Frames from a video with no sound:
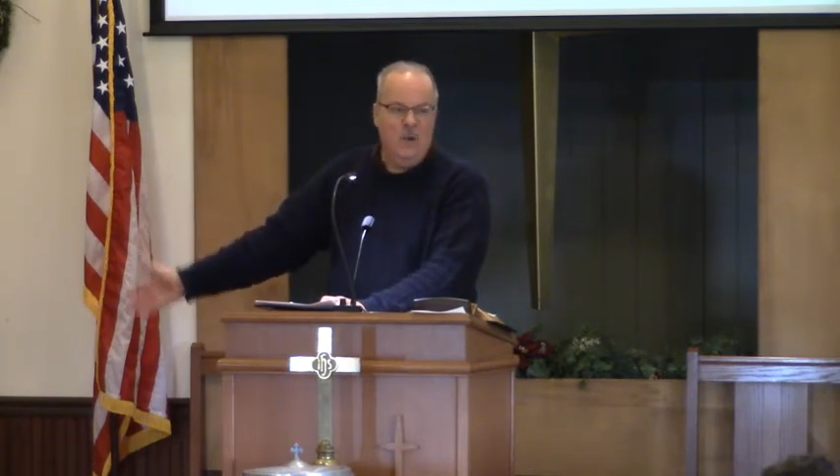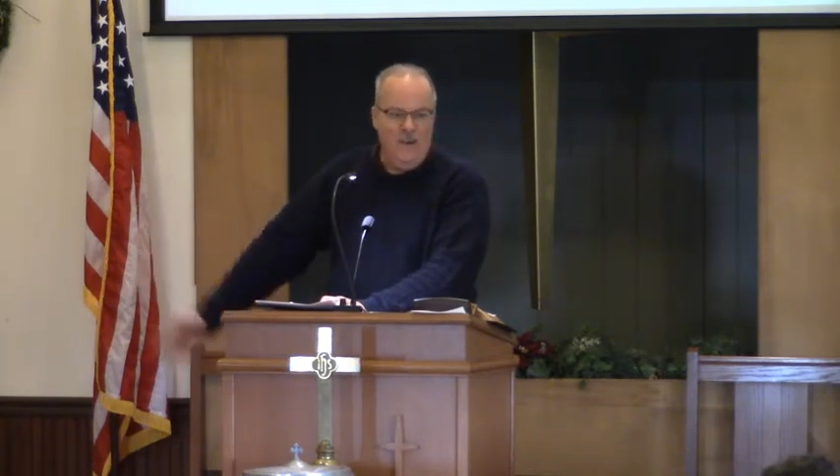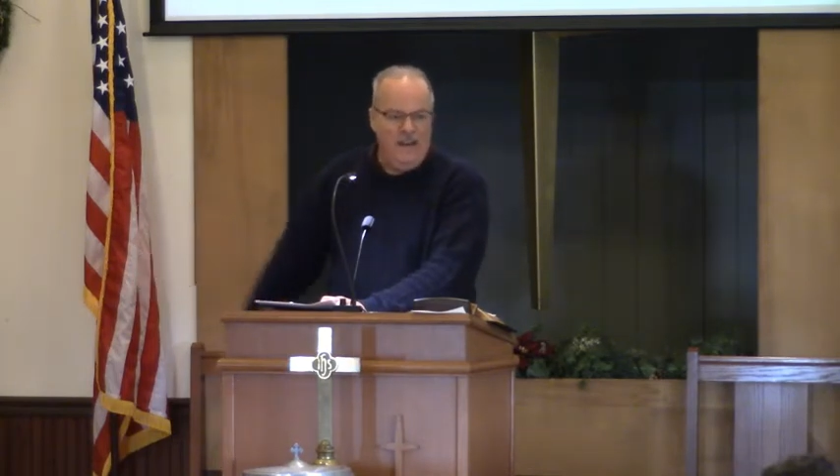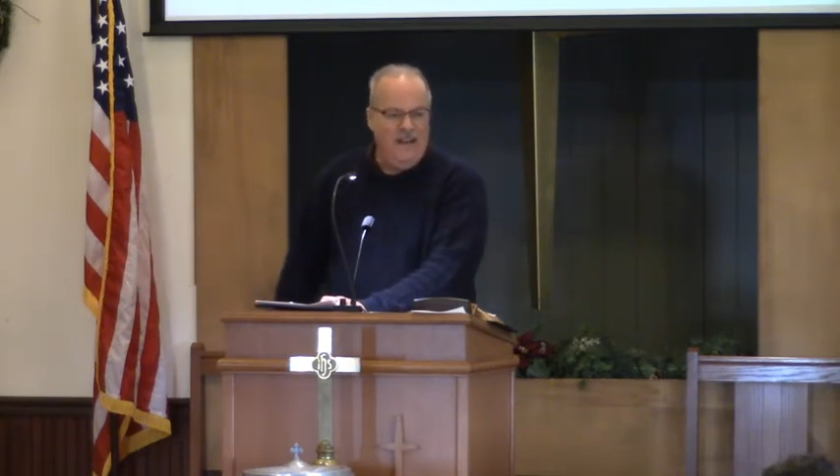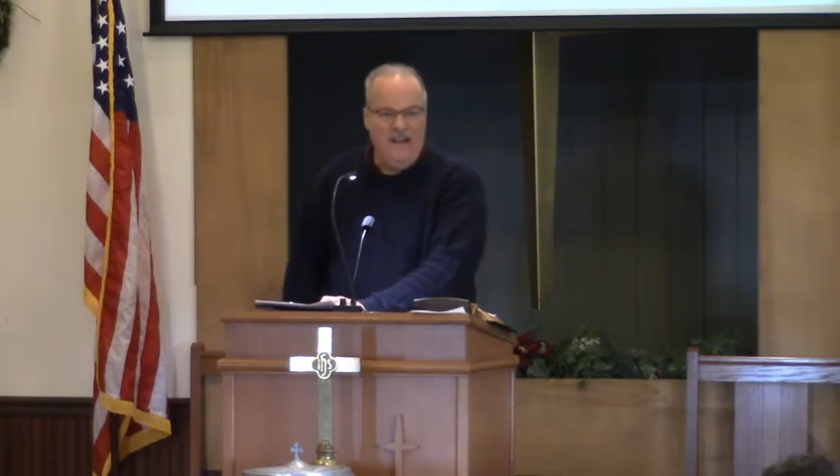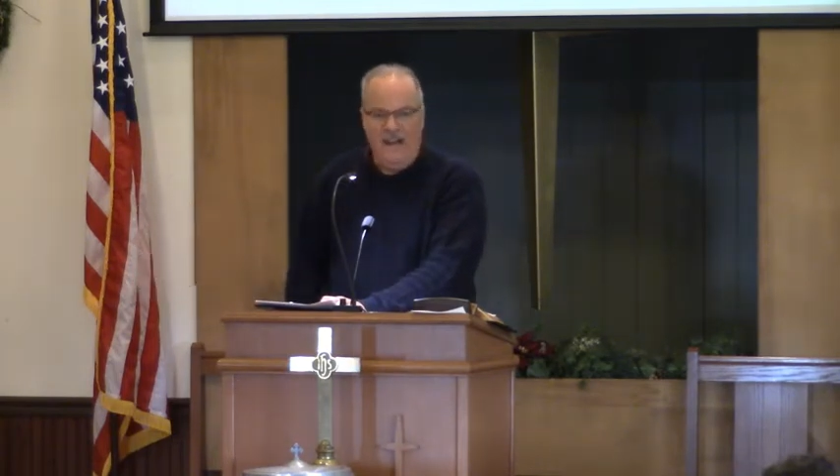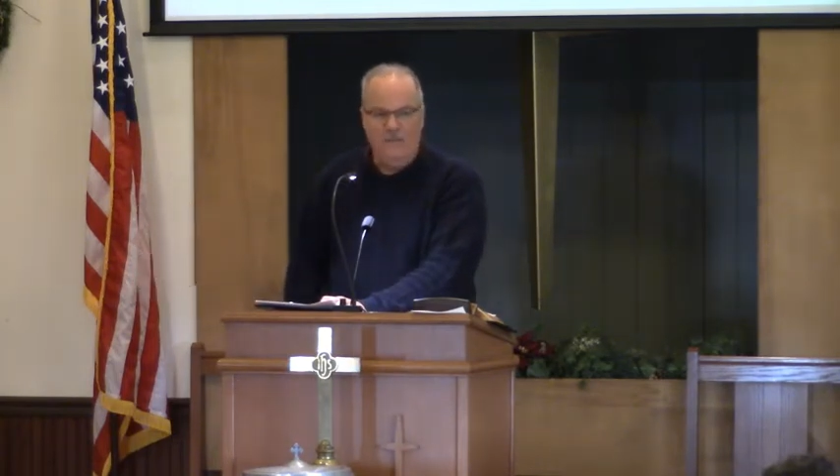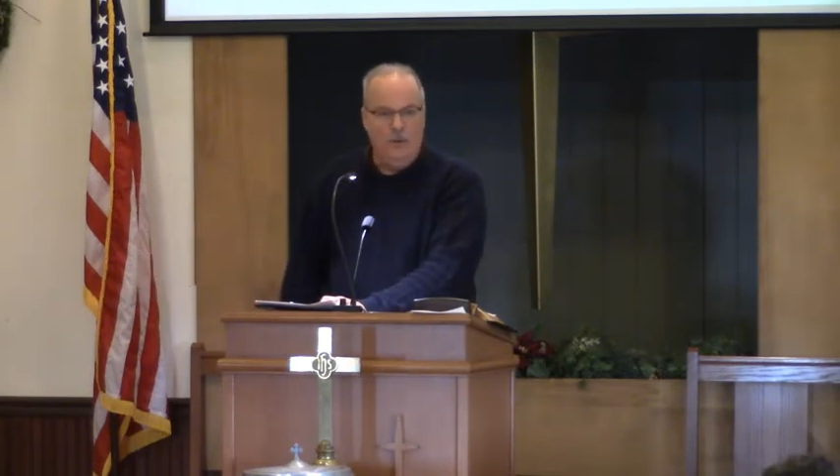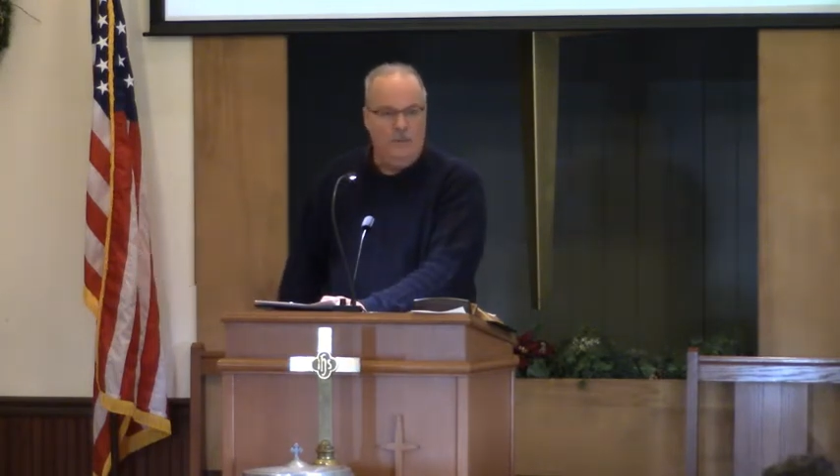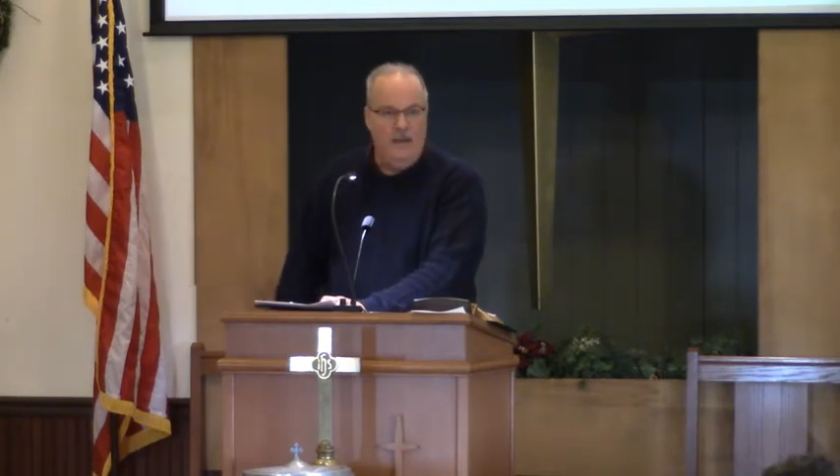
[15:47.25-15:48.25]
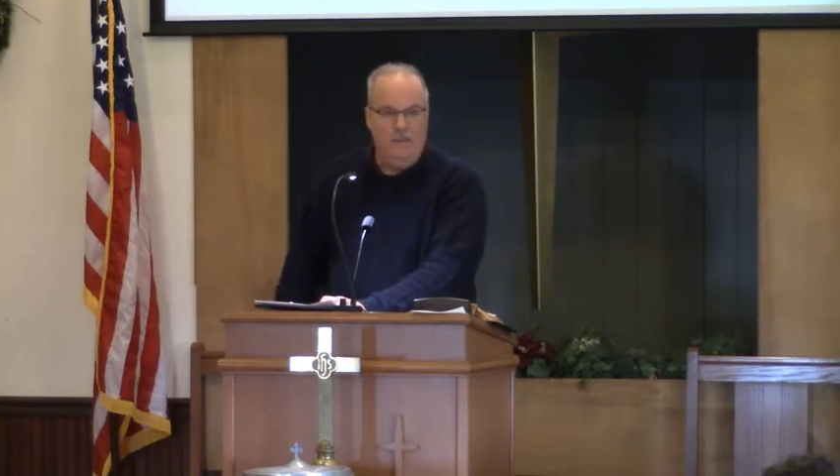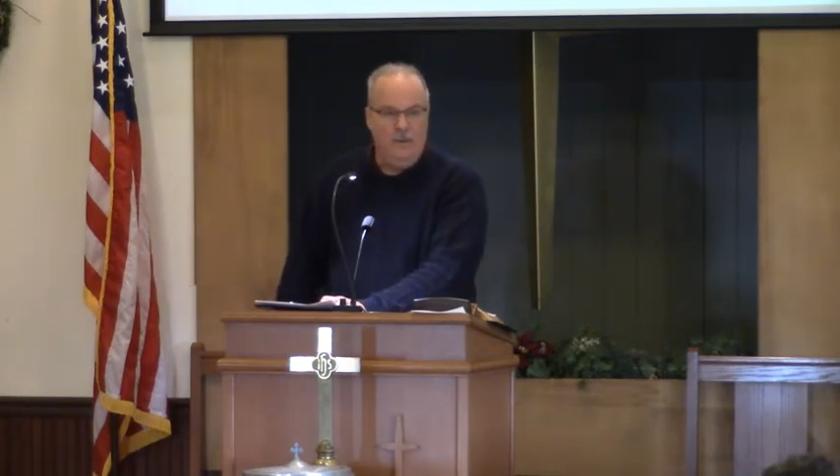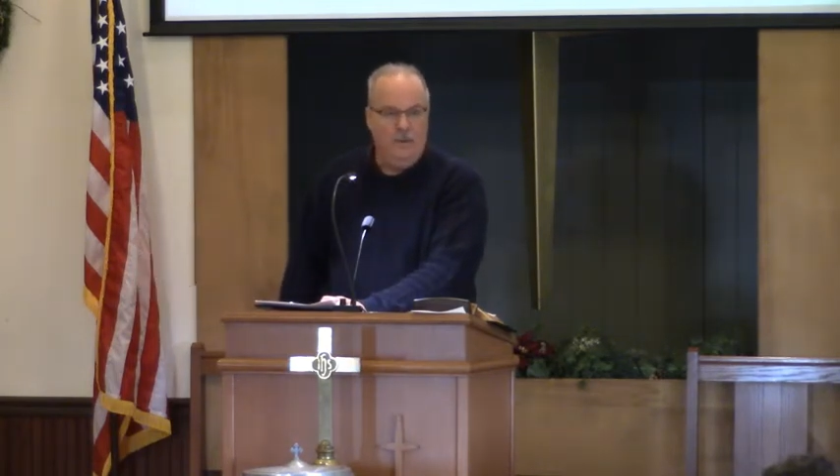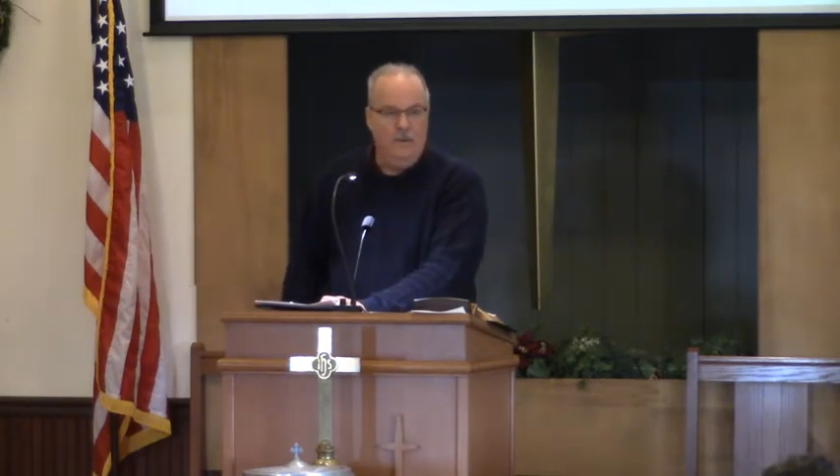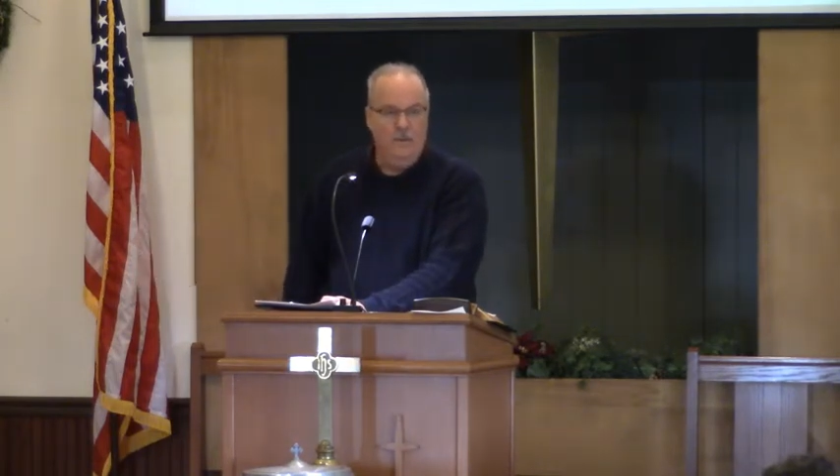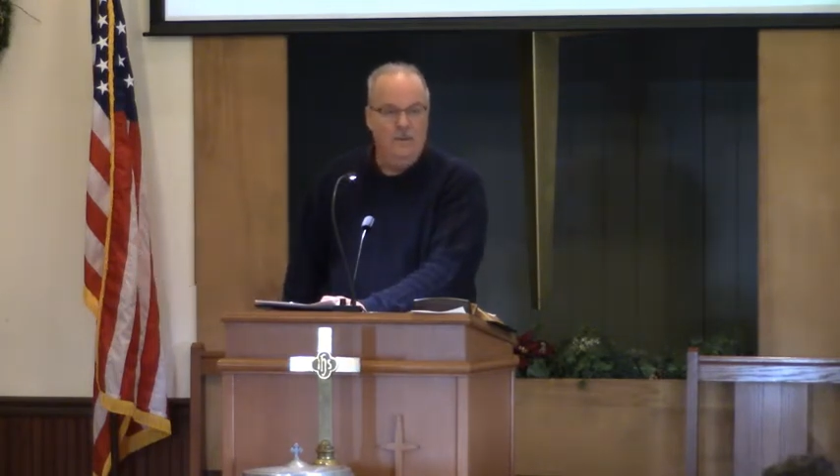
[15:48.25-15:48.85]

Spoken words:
wicked and evil people.